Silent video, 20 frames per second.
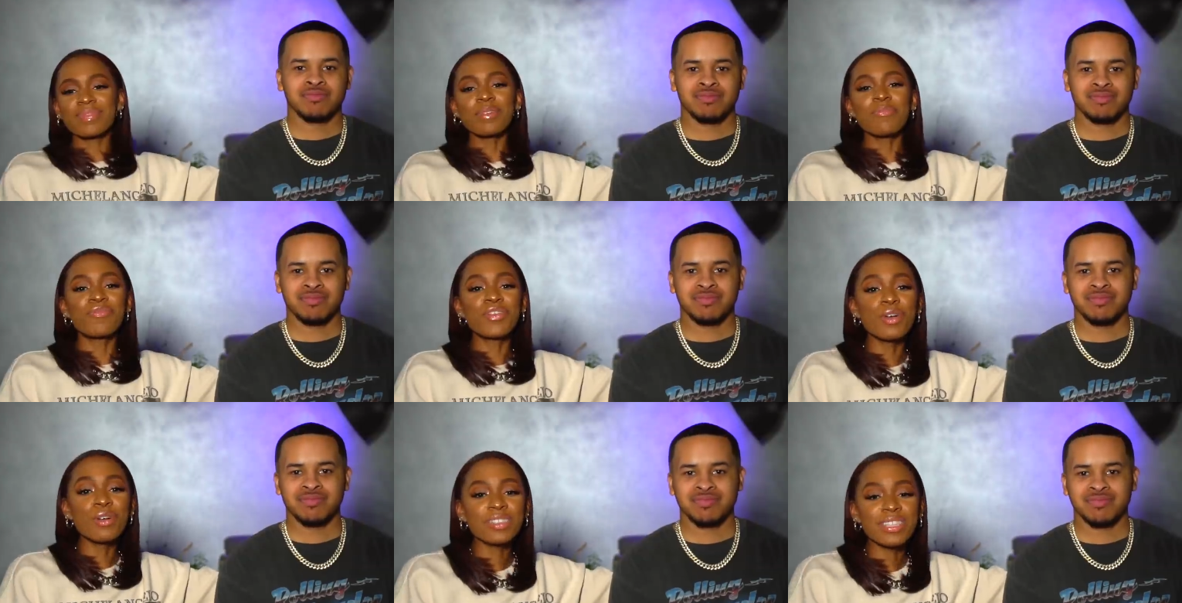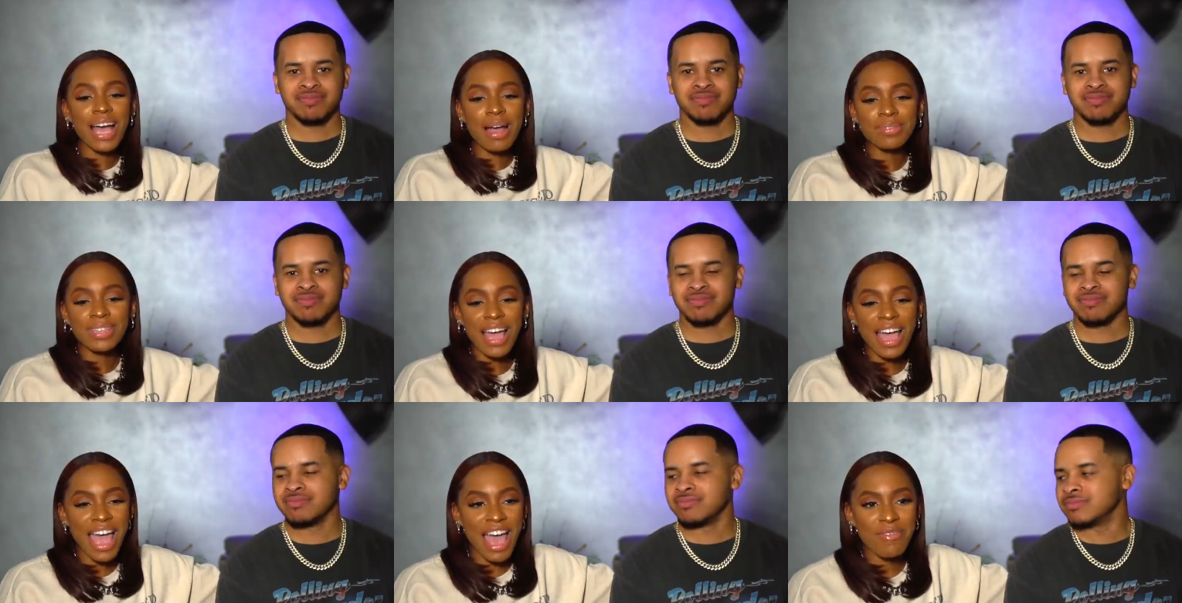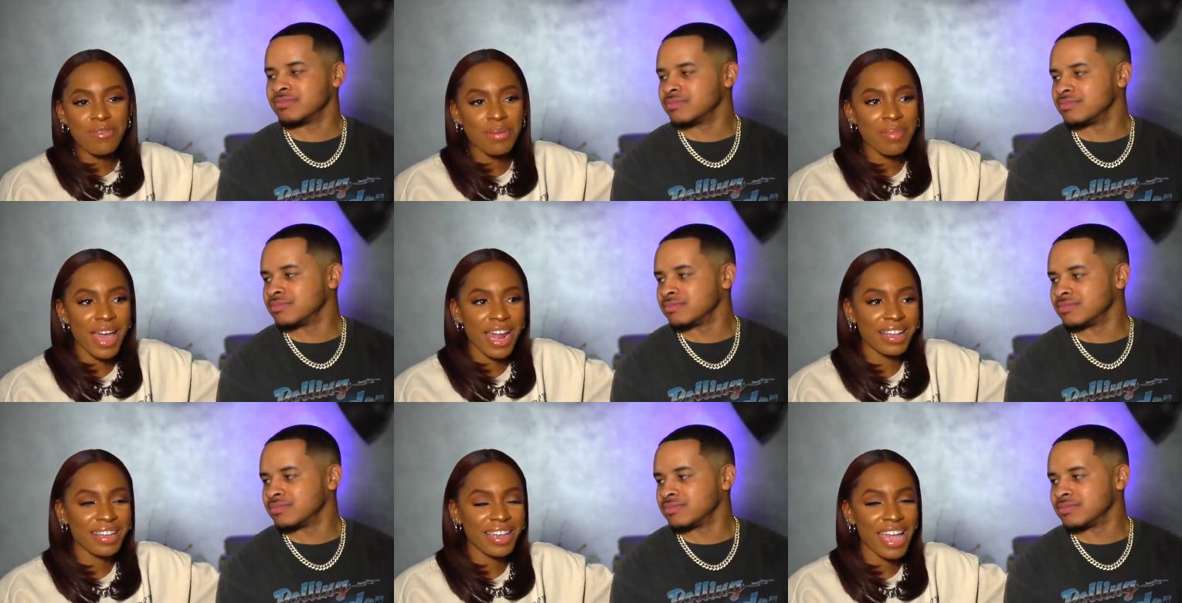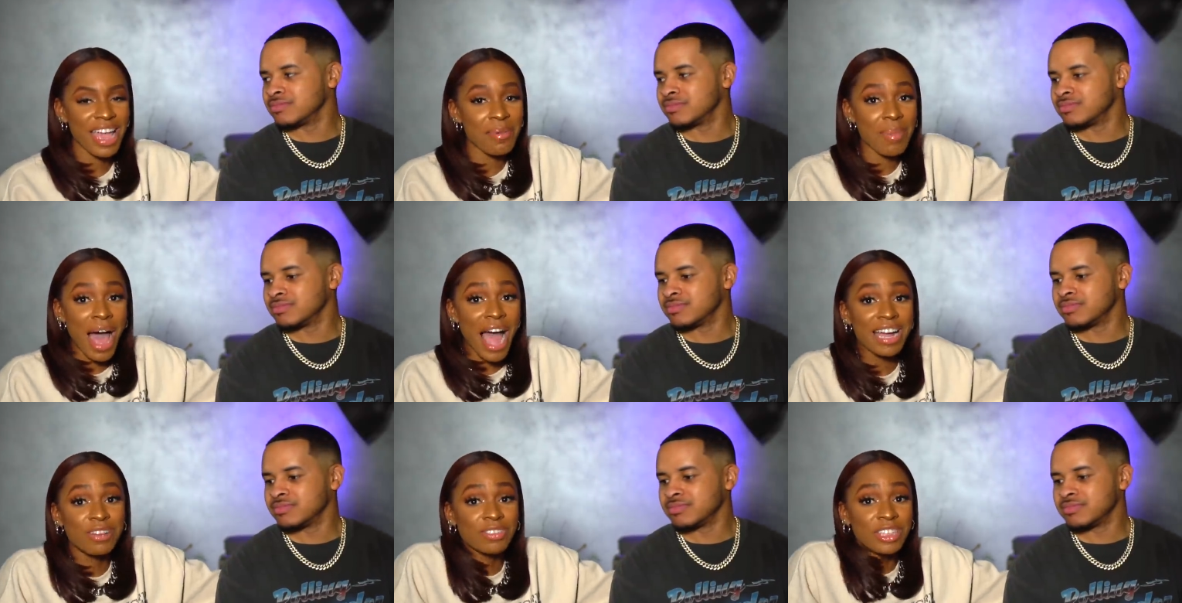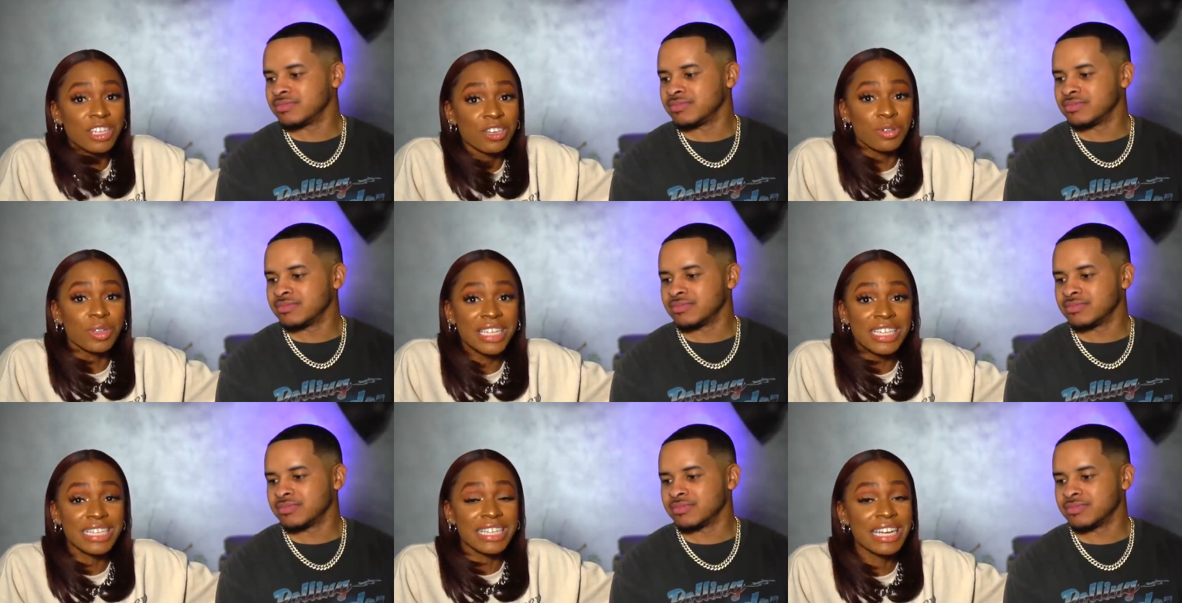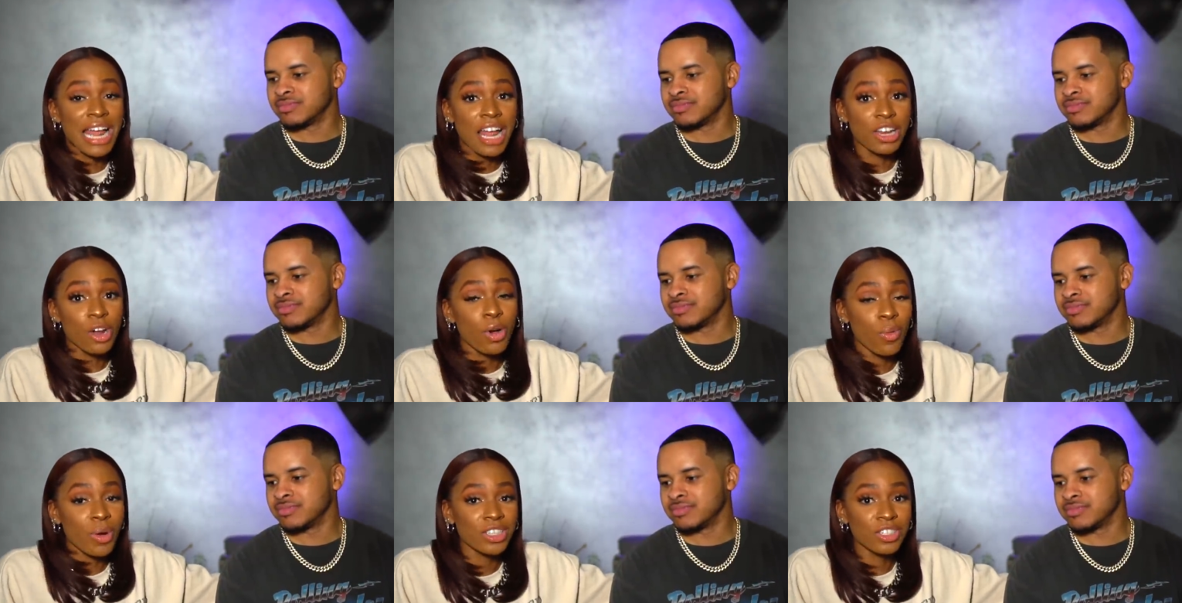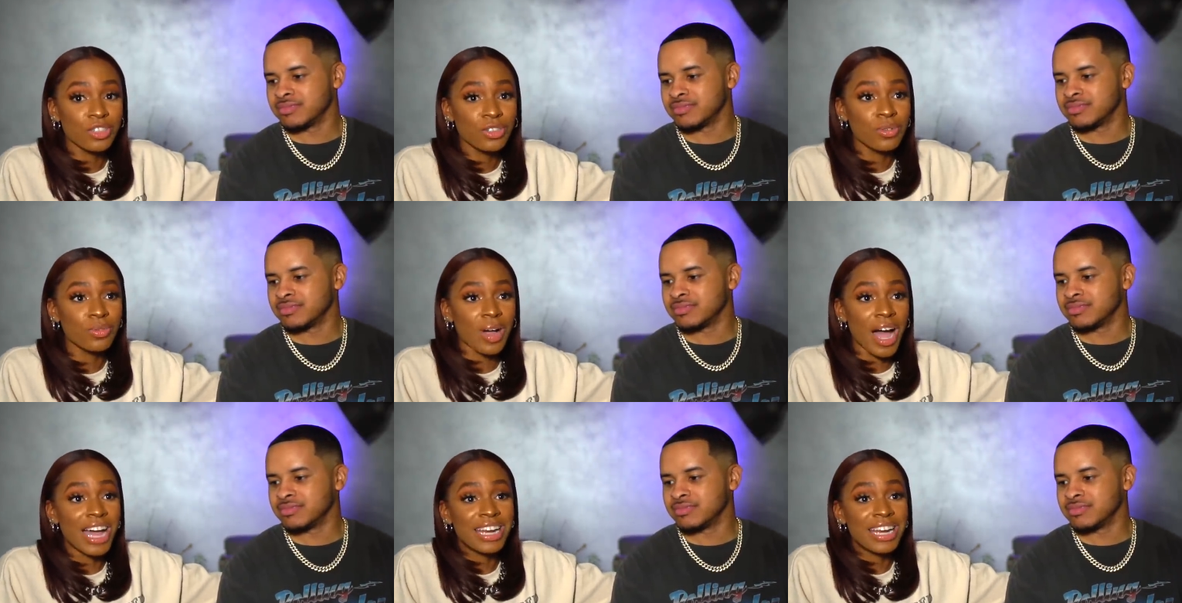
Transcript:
Speaker 1: the few times I have been mad at Cam, I literally did not know what to do.